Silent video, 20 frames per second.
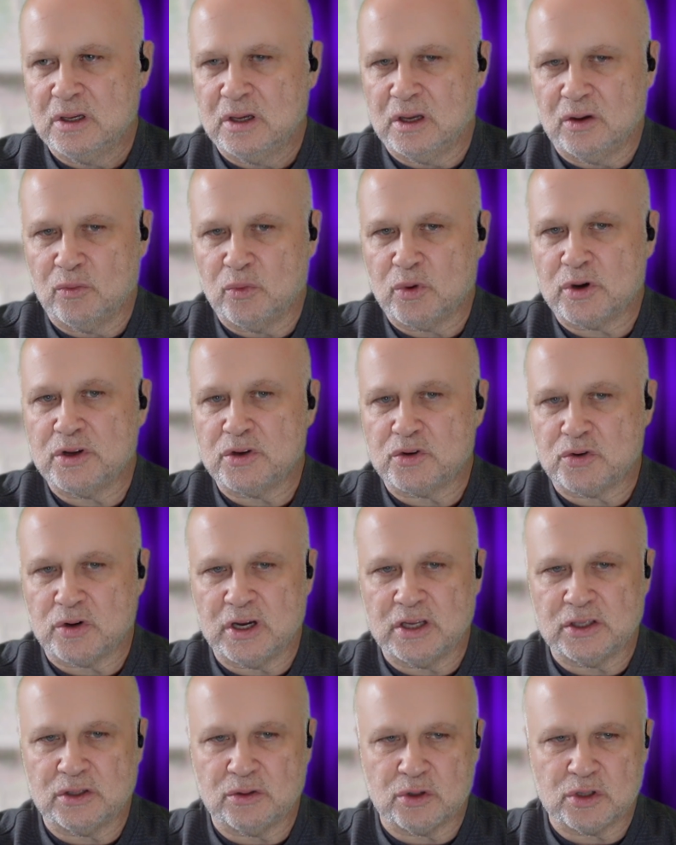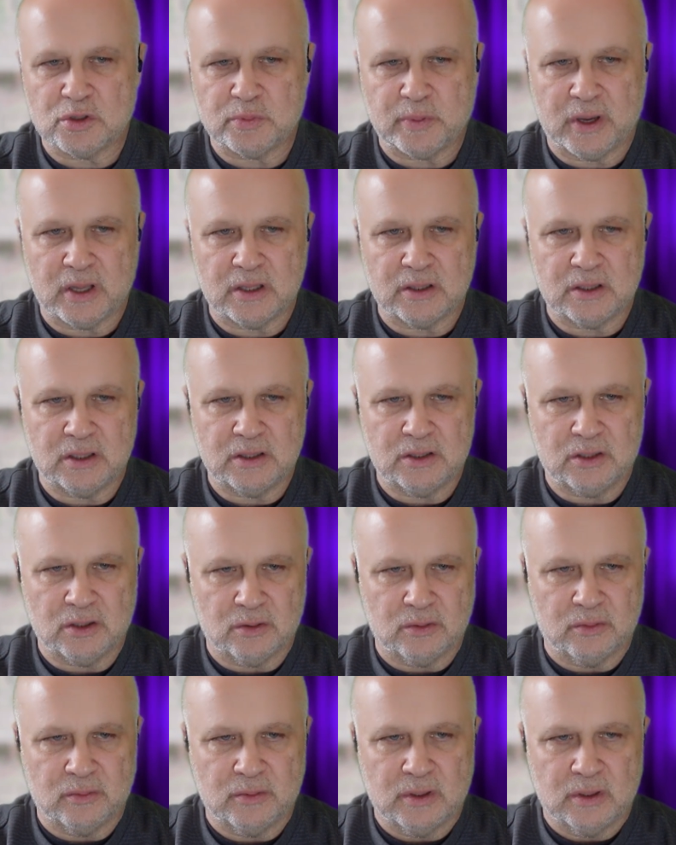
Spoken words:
where you're trying to expand into,